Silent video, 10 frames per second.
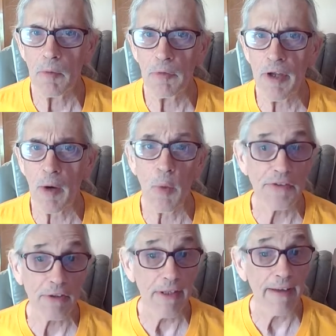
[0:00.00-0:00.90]
there
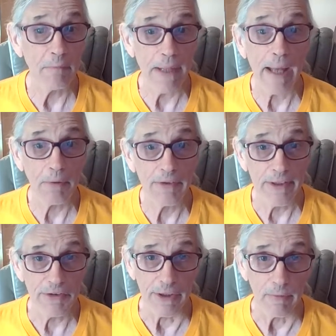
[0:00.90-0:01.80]
was a lot of Bible
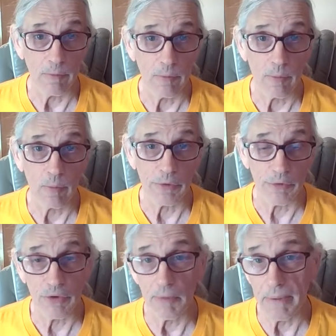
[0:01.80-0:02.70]
teaching, which
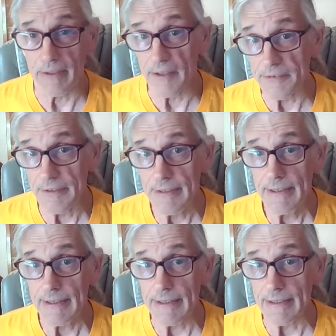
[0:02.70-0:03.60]
was good, because
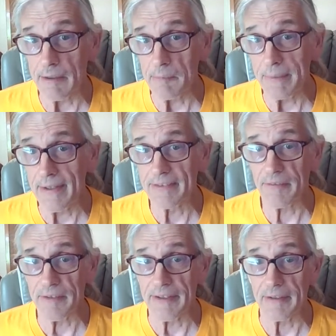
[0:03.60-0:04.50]

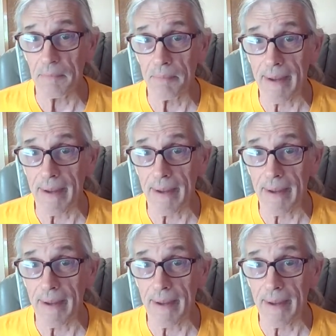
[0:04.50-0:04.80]
of the